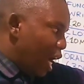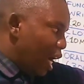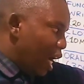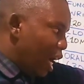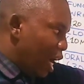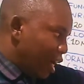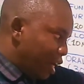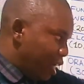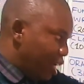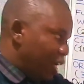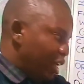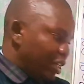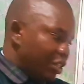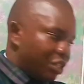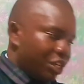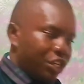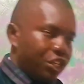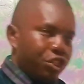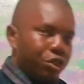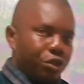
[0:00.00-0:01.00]
a riddling
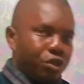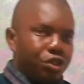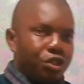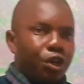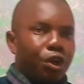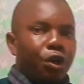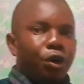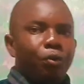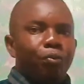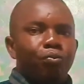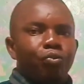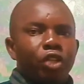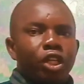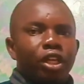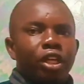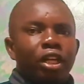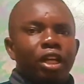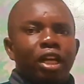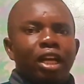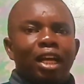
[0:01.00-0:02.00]
session. So
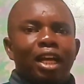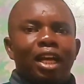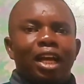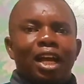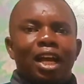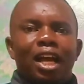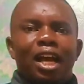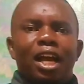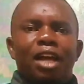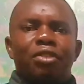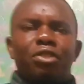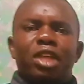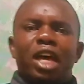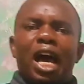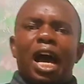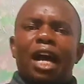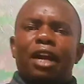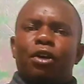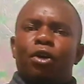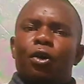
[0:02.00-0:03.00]

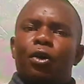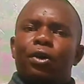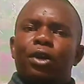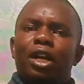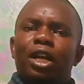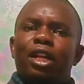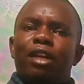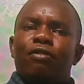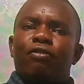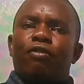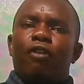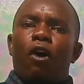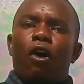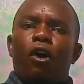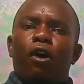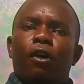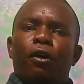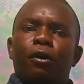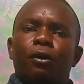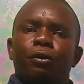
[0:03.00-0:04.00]
there are only
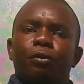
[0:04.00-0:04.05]
4